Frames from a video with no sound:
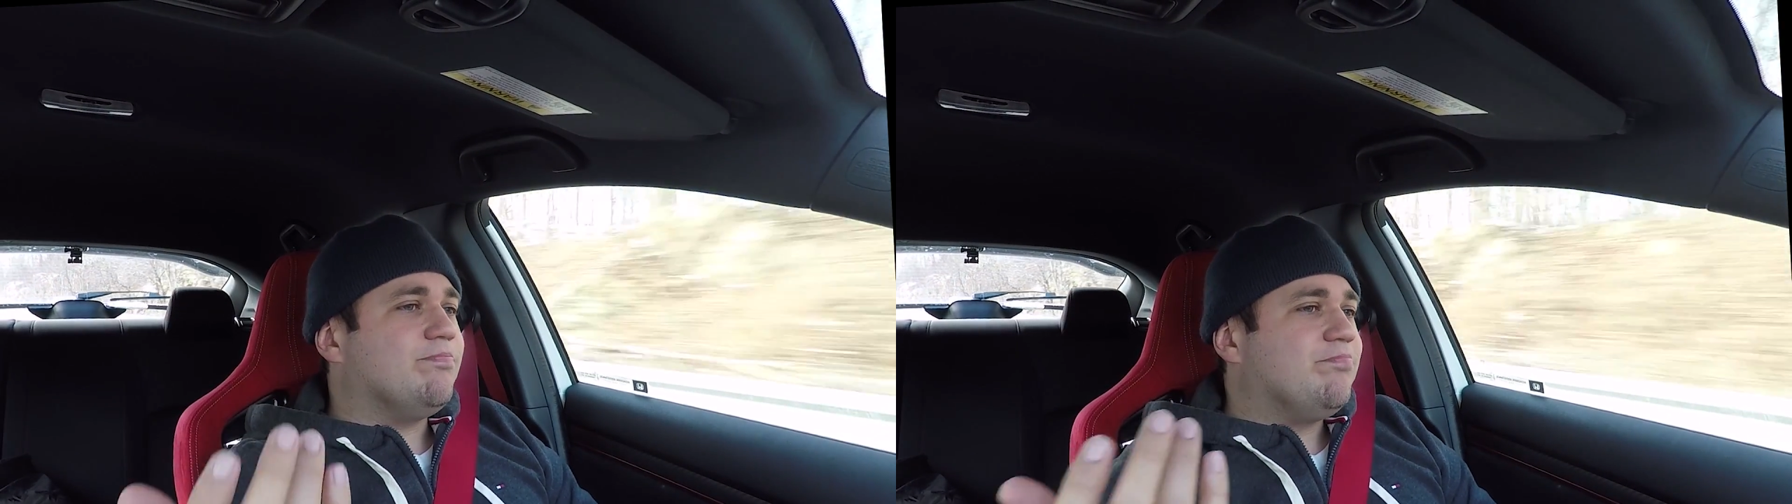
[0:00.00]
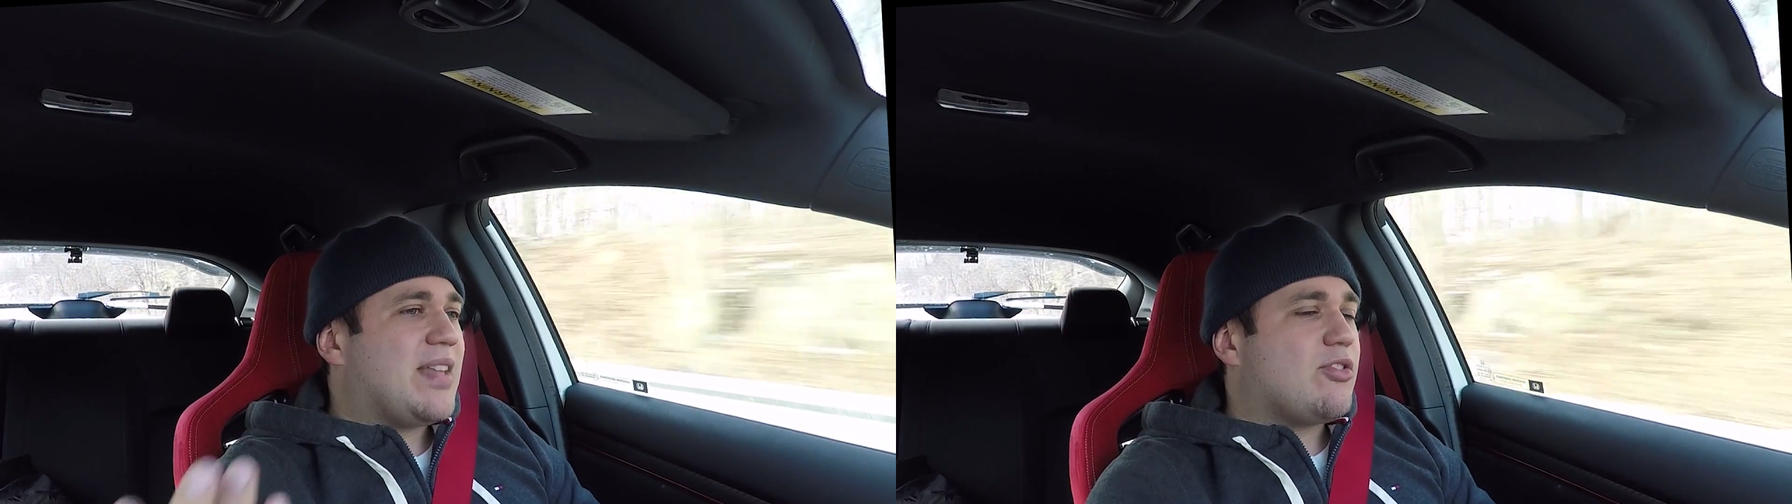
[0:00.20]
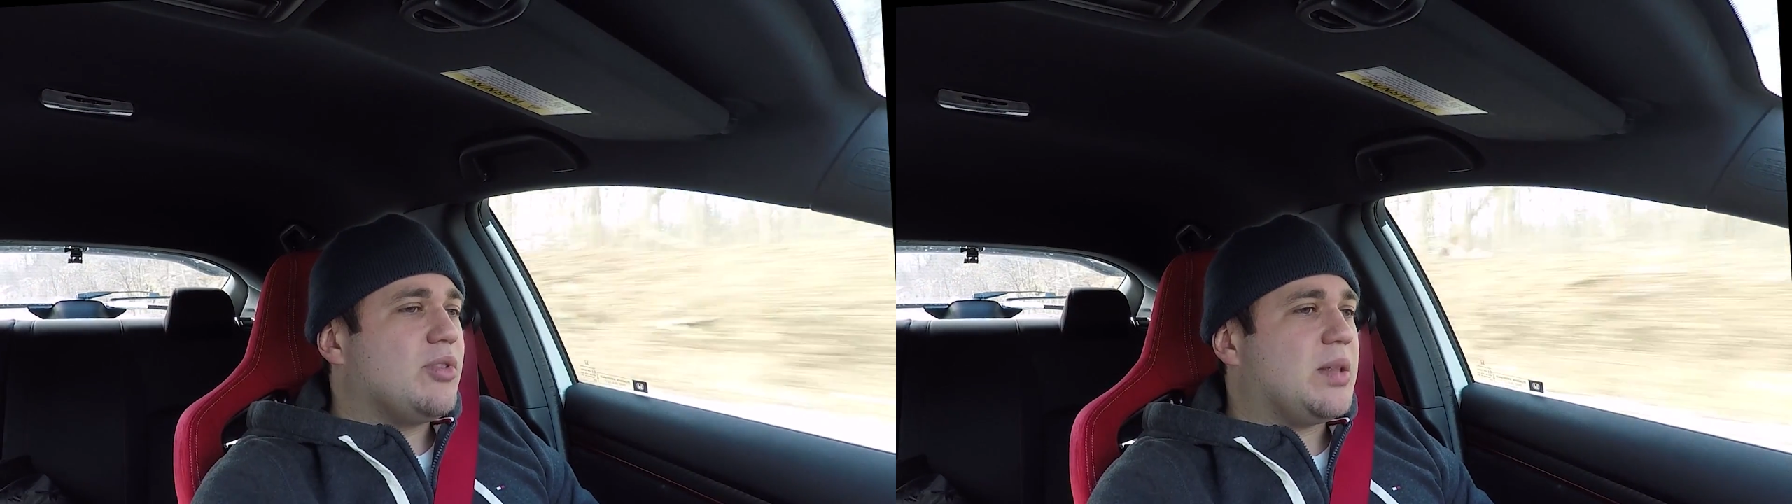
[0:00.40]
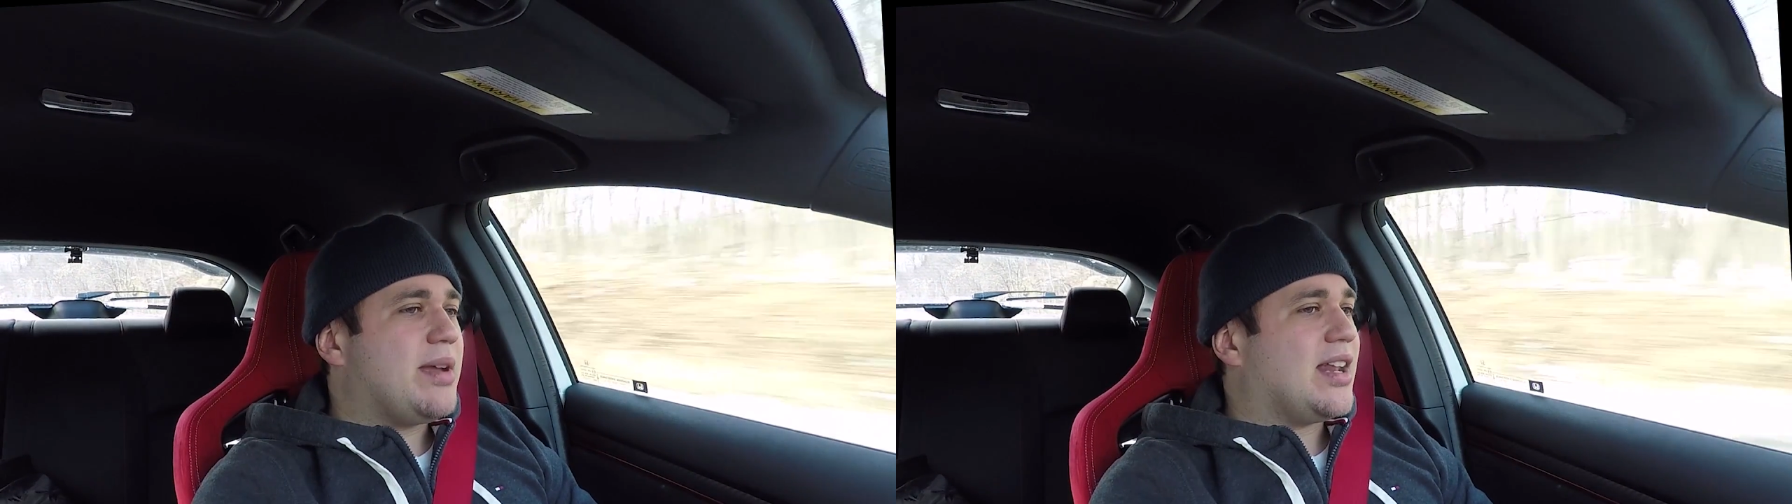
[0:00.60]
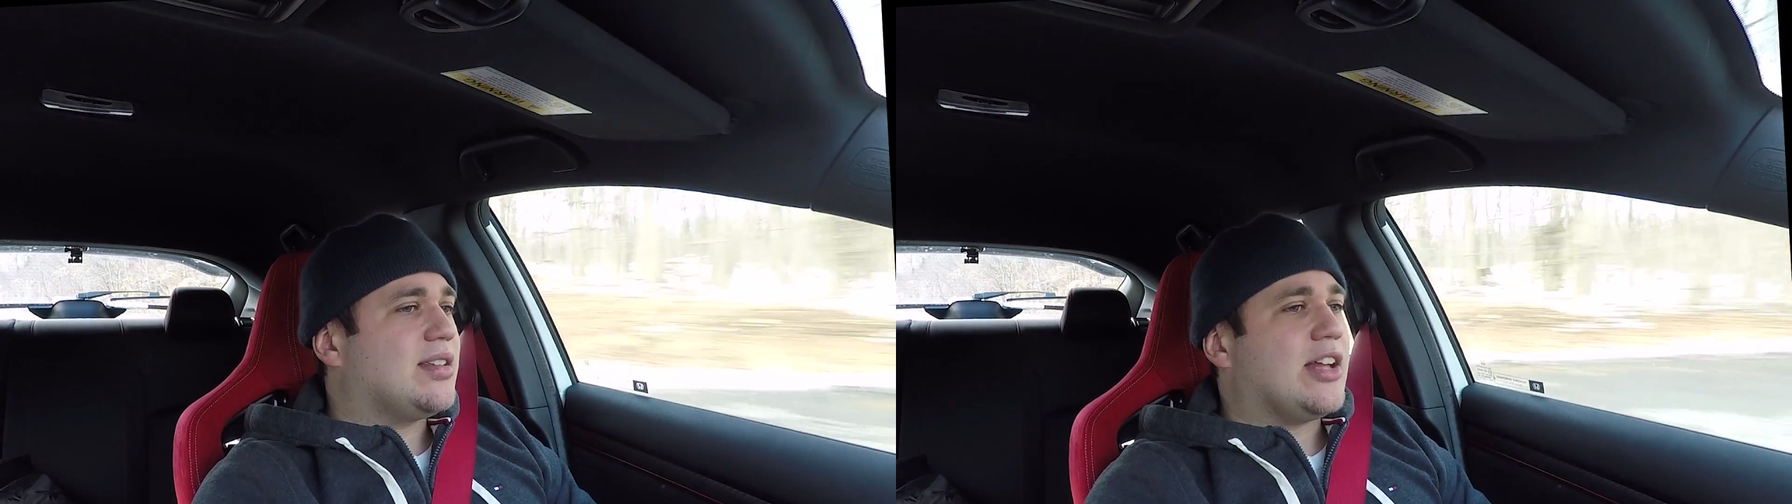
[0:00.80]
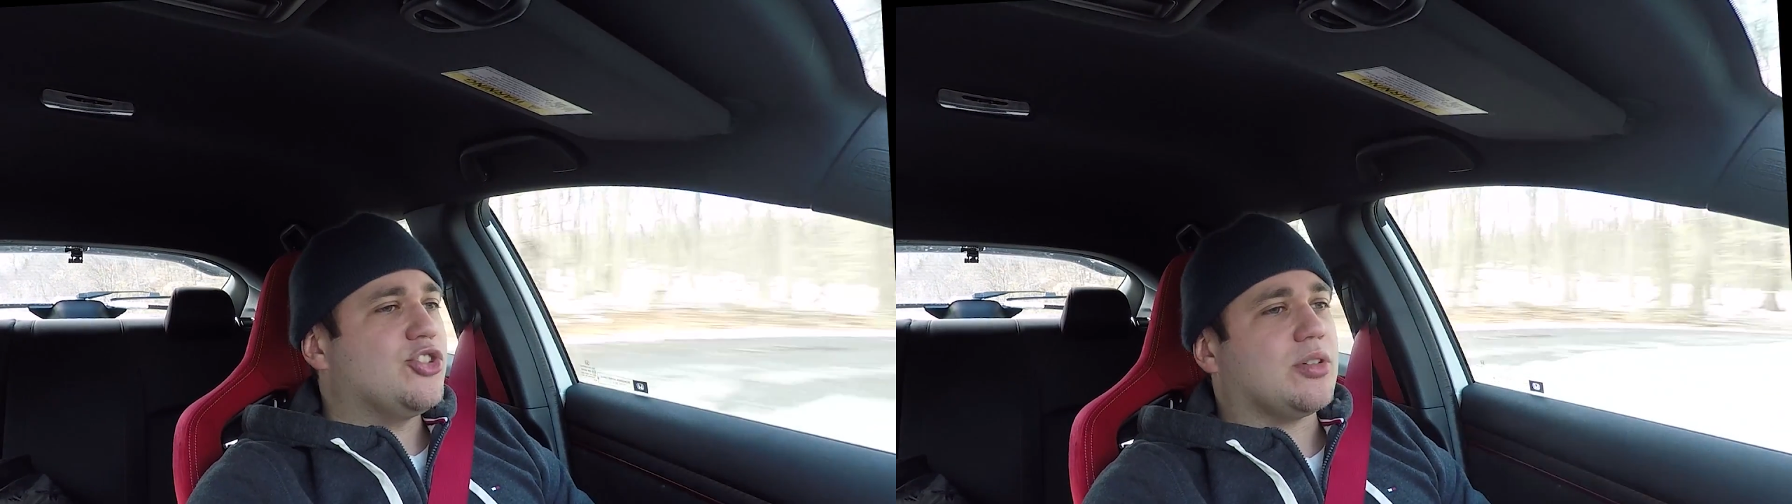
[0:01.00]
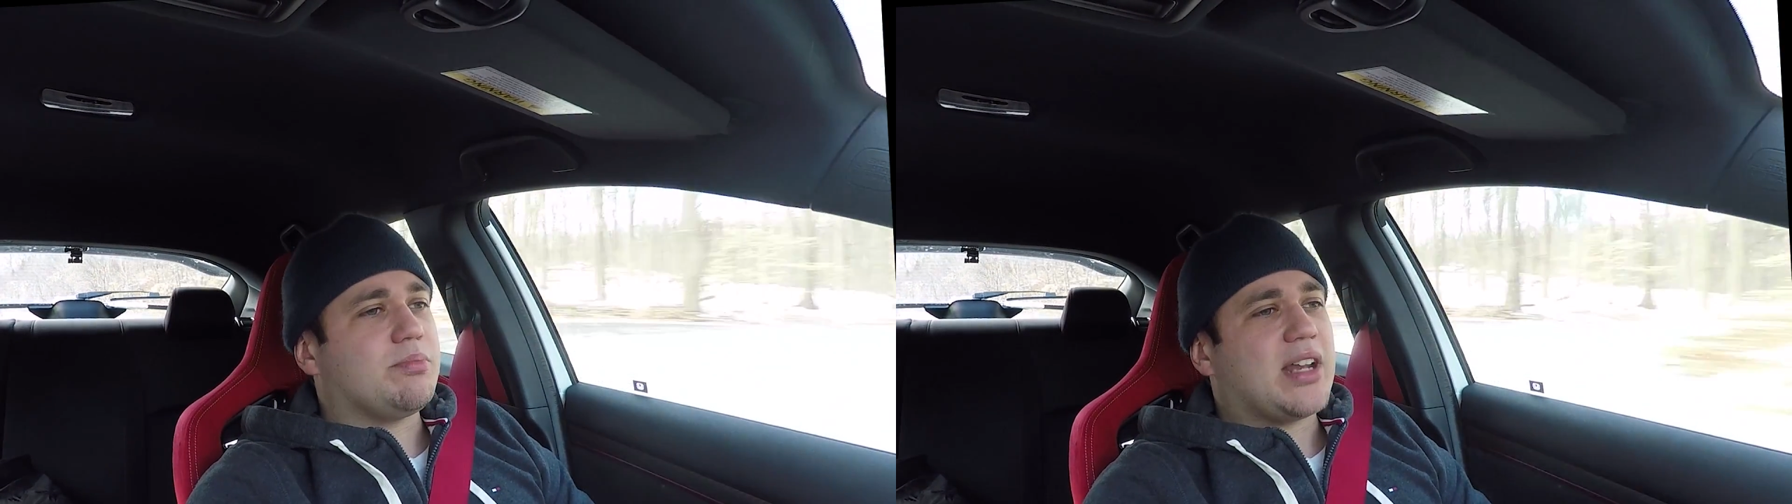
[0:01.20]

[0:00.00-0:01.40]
never really paid attention.